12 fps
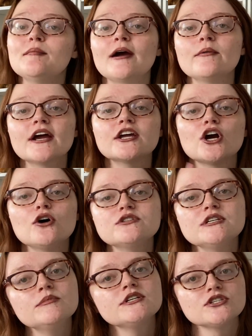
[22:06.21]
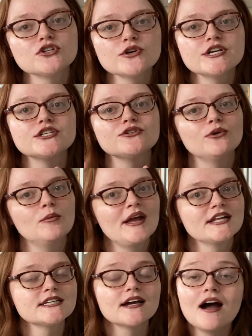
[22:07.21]
I write cozy mysteries and
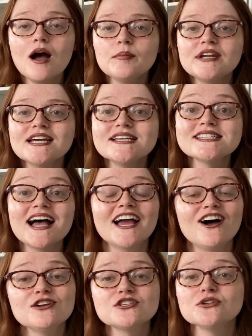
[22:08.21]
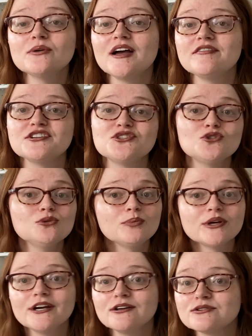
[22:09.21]
romantic comedies. I also have a
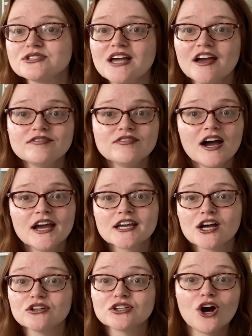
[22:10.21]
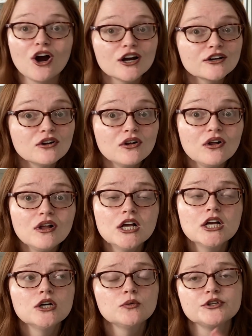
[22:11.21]
superhero sci-fi called Cardinal,
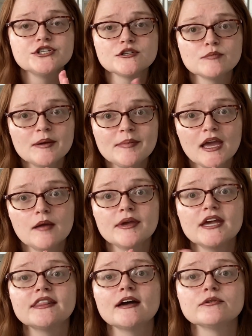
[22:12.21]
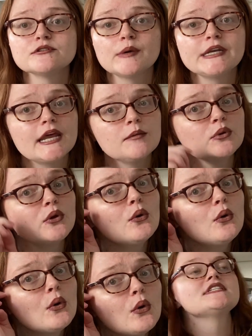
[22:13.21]
which is my baby. That was my
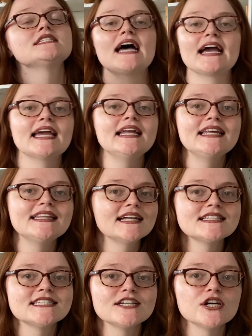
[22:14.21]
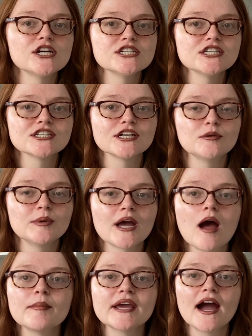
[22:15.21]
debut. The second in that series is gonna be
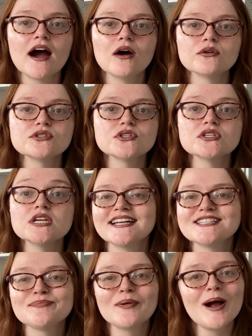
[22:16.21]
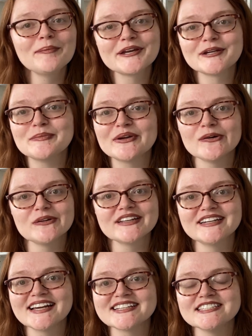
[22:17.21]
coming out. It's probably gonna be early
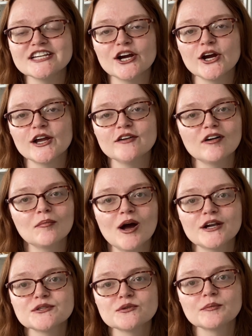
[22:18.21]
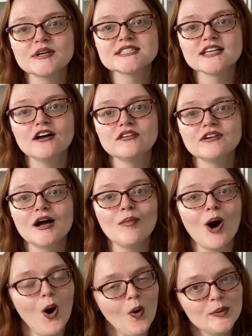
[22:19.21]
next year, if I'm honest with myself. I'm
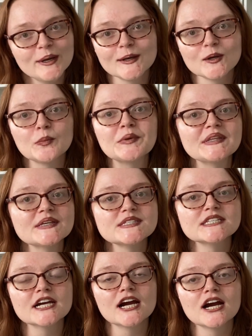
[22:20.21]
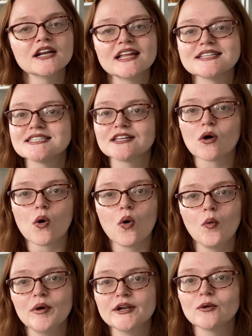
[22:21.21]
hoping it'll be this year. That's the
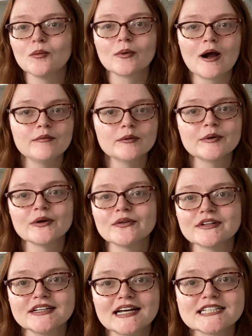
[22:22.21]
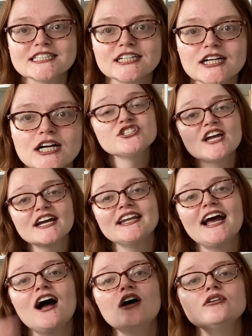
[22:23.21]
goal, but it'll probably be early next year. Check it
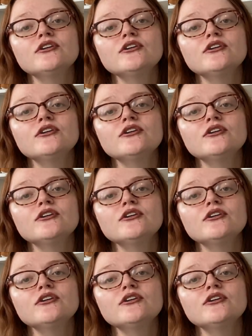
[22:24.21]
out.